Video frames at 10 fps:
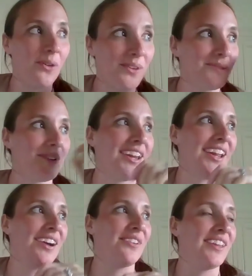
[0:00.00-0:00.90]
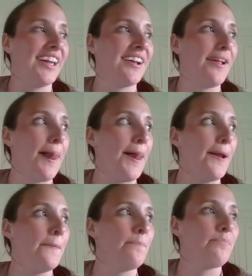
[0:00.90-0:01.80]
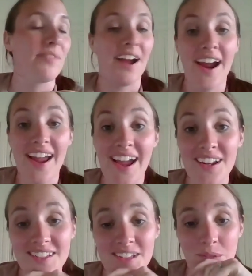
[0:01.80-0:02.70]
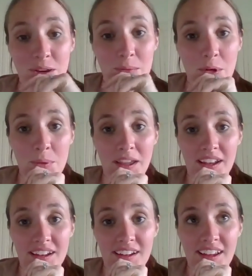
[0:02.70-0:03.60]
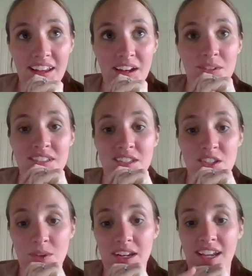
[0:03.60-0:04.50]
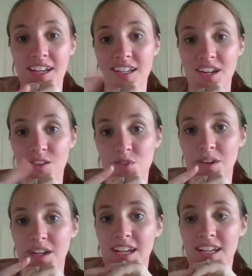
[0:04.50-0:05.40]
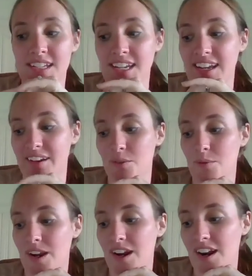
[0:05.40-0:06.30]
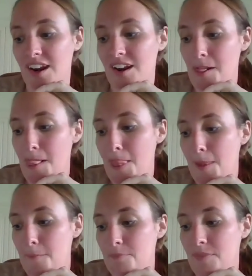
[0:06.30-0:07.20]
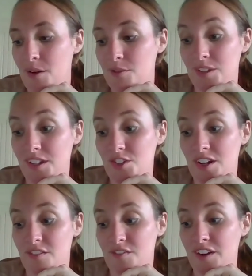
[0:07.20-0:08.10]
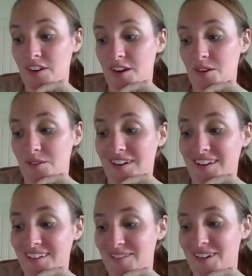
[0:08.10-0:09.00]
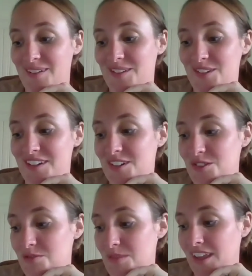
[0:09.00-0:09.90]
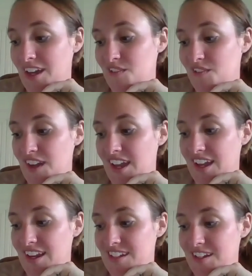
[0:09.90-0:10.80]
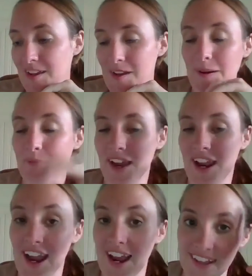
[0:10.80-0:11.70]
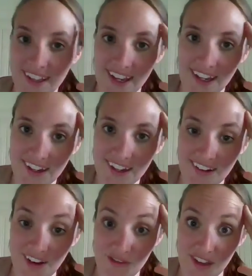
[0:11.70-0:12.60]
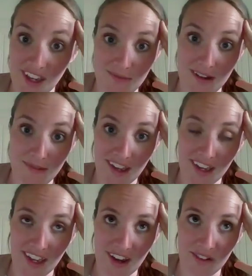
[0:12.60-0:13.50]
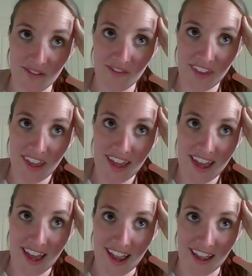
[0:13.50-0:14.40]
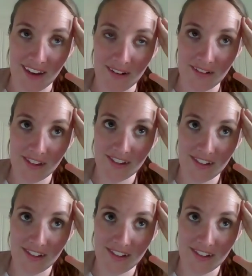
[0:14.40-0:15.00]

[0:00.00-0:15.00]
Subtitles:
always working out. Like I had a similar moment, and it was the year of 2018 where I was really trying to figure out what I was going to do with my life. And I had like nothing in my bank account. And